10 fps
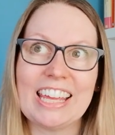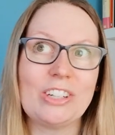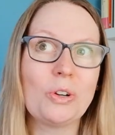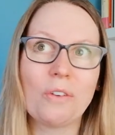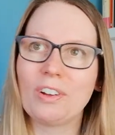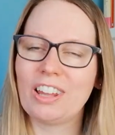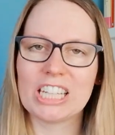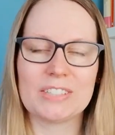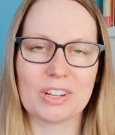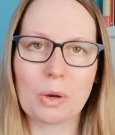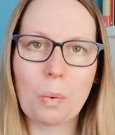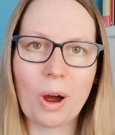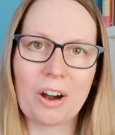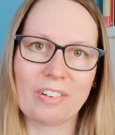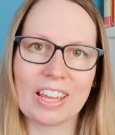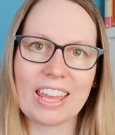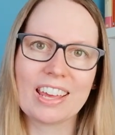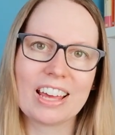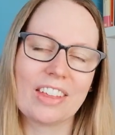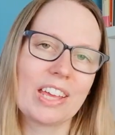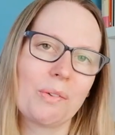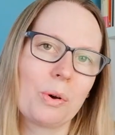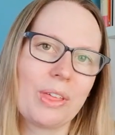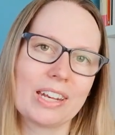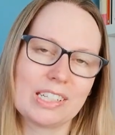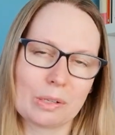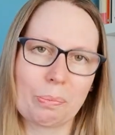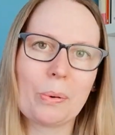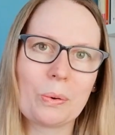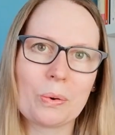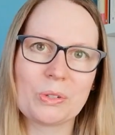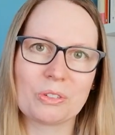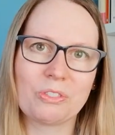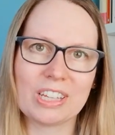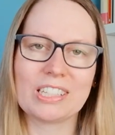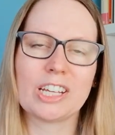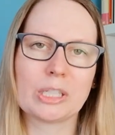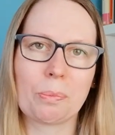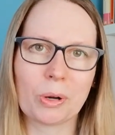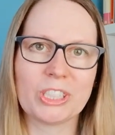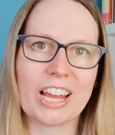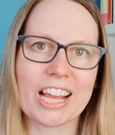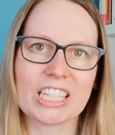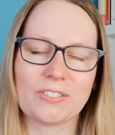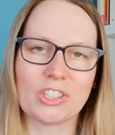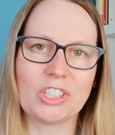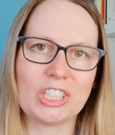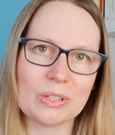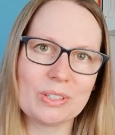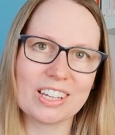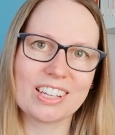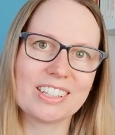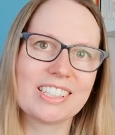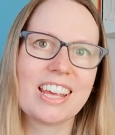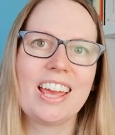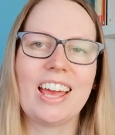novel lines of inquiry that will then support research projects for students,